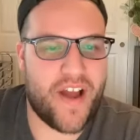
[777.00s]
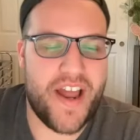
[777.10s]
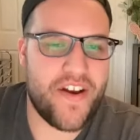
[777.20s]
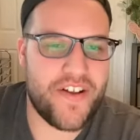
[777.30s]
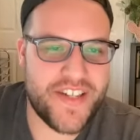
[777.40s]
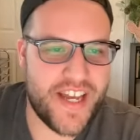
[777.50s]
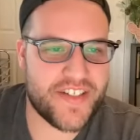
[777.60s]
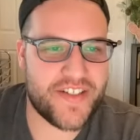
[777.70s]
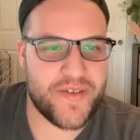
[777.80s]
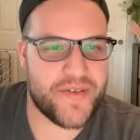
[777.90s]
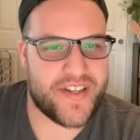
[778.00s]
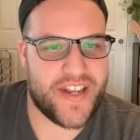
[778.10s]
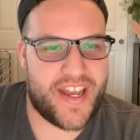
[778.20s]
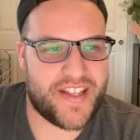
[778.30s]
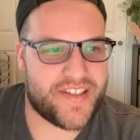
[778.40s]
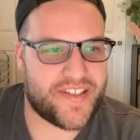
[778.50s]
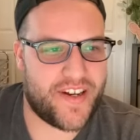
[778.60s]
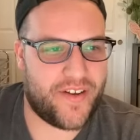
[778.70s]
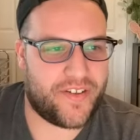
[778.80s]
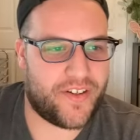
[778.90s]
I know it's next Tuesday. It's,
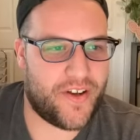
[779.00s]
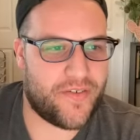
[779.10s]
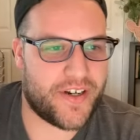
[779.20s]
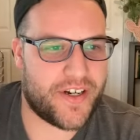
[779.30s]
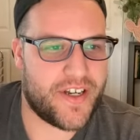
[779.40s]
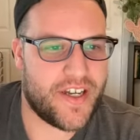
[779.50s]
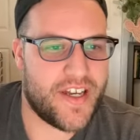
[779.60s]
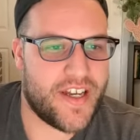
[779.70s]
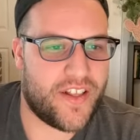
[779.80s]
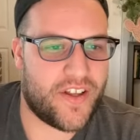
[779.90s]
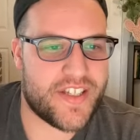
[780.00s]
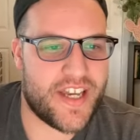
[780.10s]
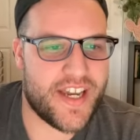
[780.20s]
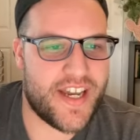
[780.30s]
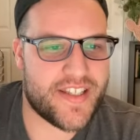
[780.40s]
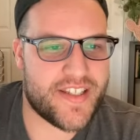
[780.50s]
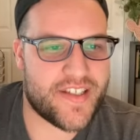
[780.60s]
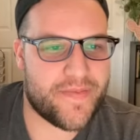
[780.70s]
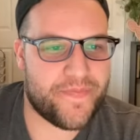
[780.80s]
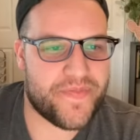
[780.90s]
a little over, looks like
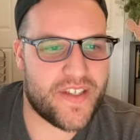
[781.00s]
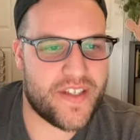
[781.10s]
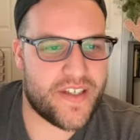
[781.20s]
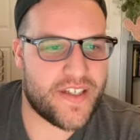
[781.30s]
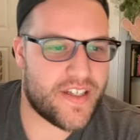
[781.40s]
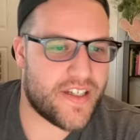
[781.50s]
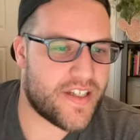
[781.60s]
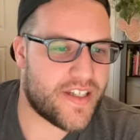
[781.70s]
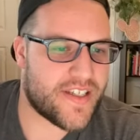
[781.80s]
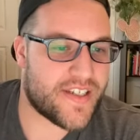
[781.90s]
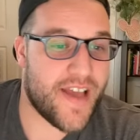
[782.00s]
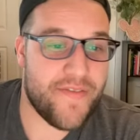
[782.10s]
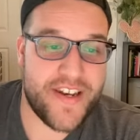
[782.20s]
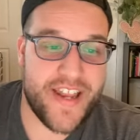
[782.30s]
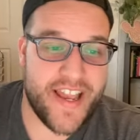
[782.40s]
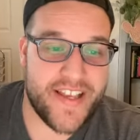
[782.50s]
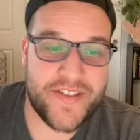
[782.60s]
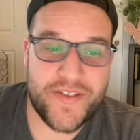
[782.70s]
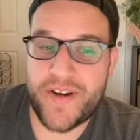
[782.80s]
it's 7 days,